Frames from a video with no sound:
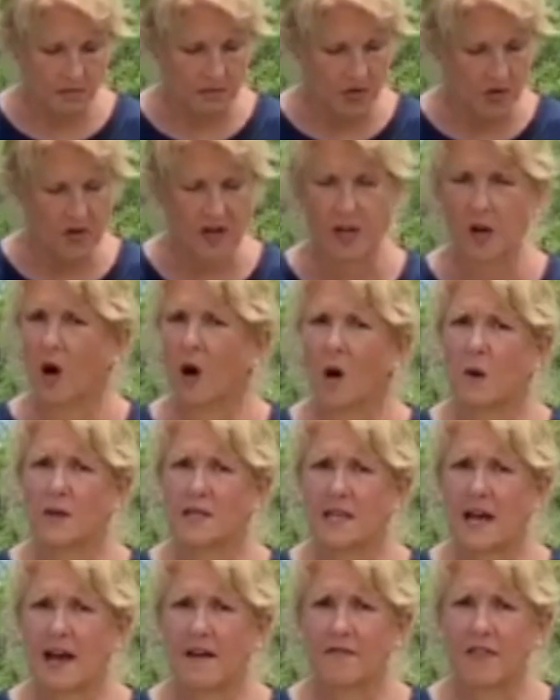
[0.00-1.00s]
you can
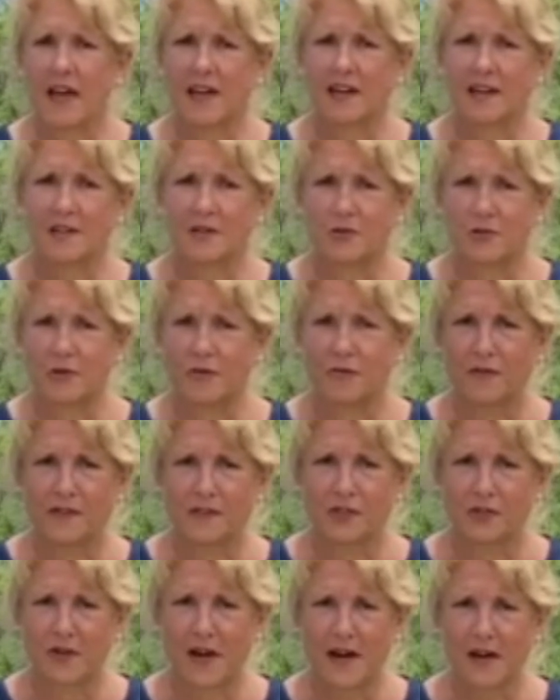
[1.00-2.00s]
always have that in your
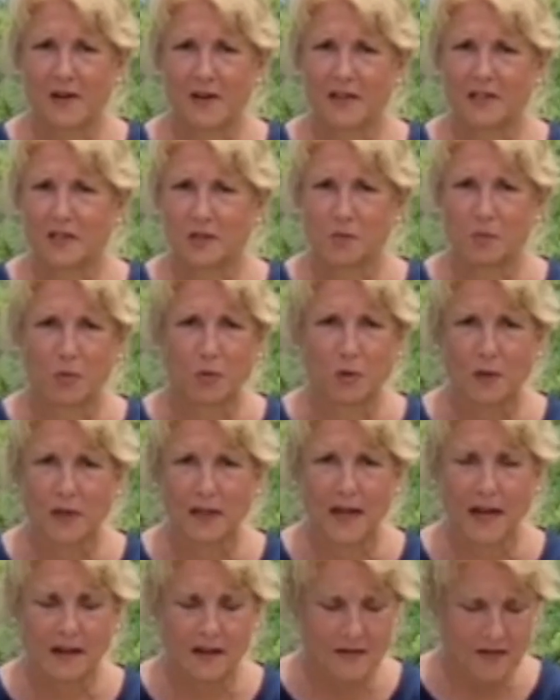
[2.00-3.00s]
refrigerator and just pull
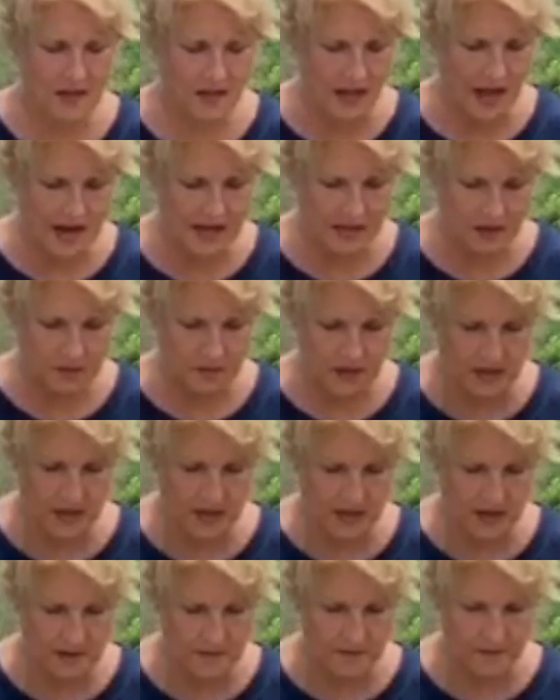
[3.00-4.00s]
it out at the last
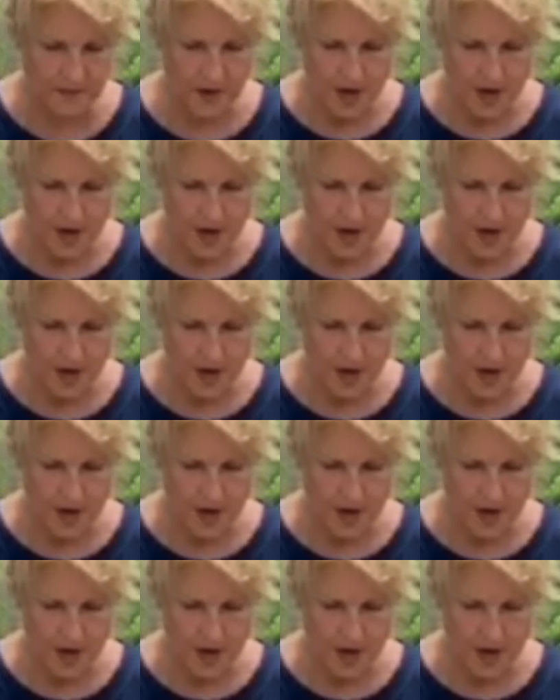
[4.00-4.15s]
minute.